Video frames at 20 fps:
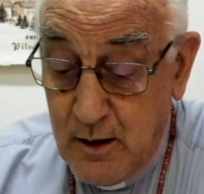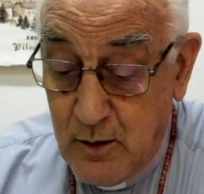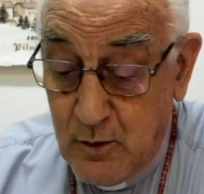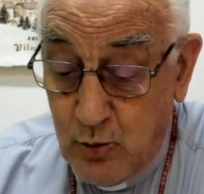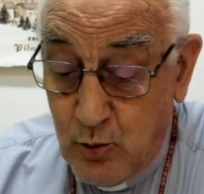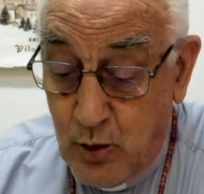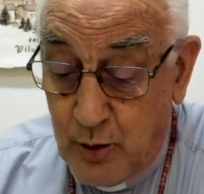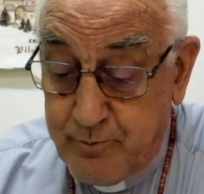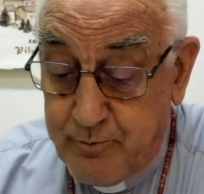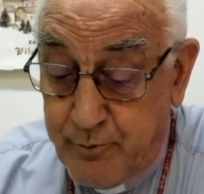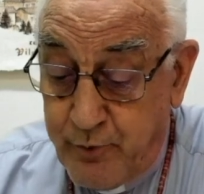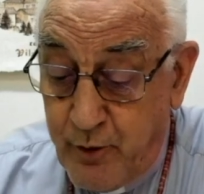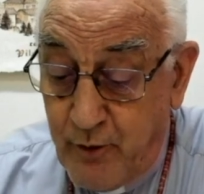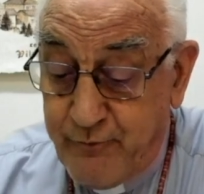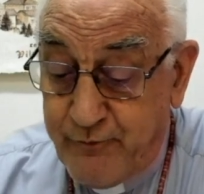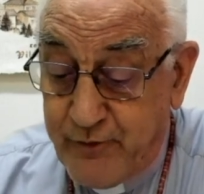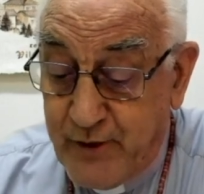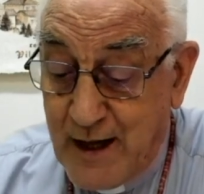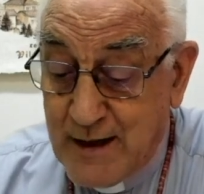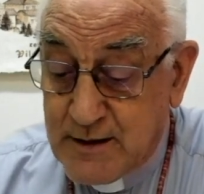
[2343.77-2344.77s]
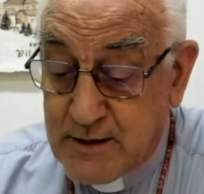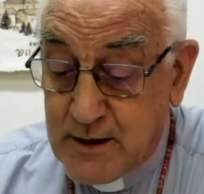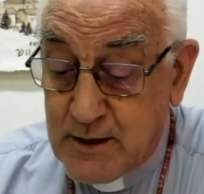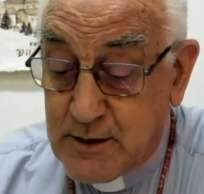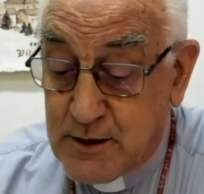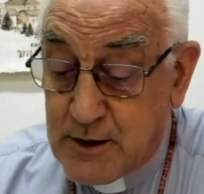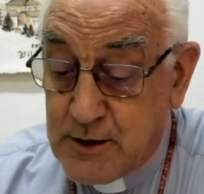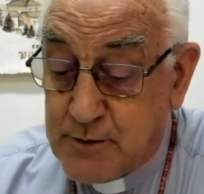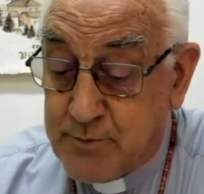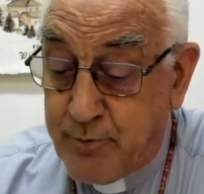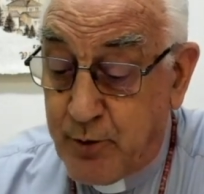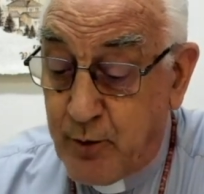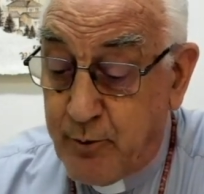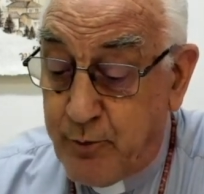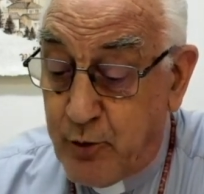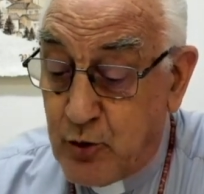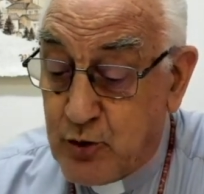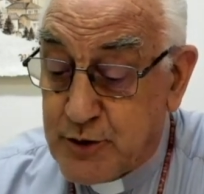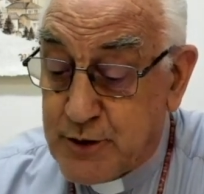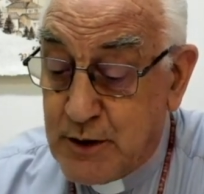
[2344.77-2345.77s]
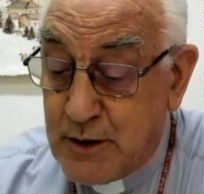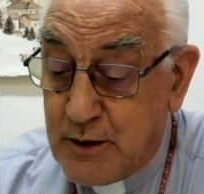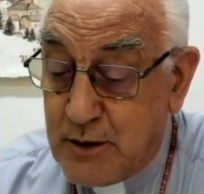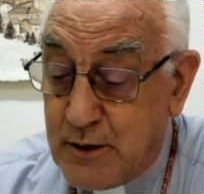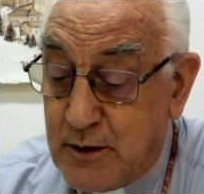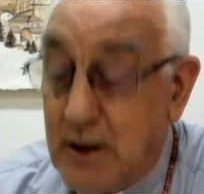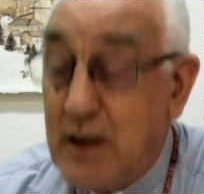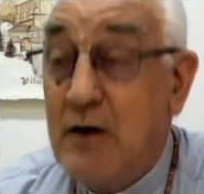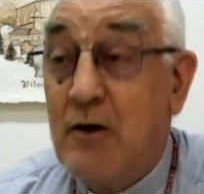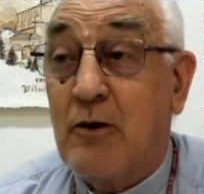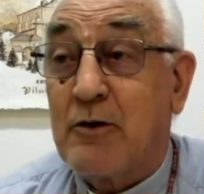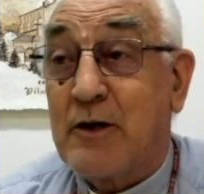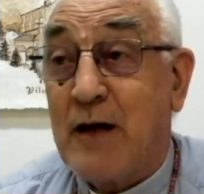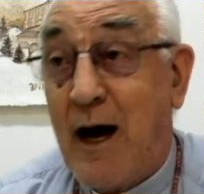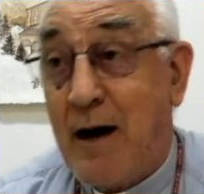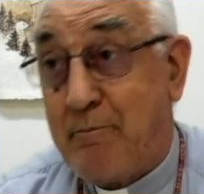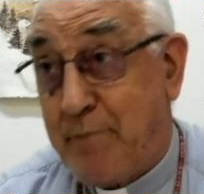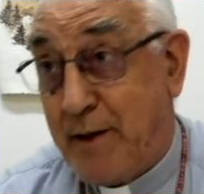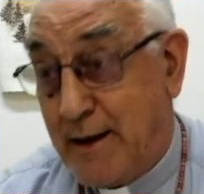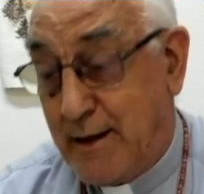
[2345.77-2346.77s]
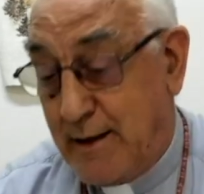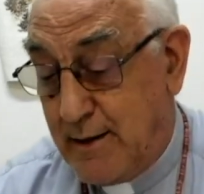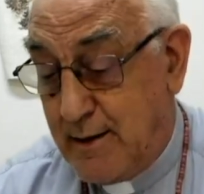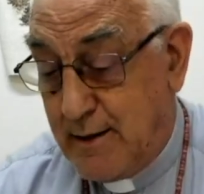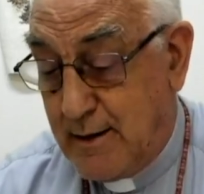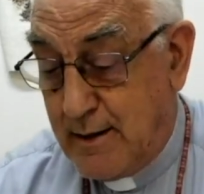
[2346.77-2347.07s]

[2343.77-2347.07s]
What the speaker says: what Pope Francis is proposing did not happen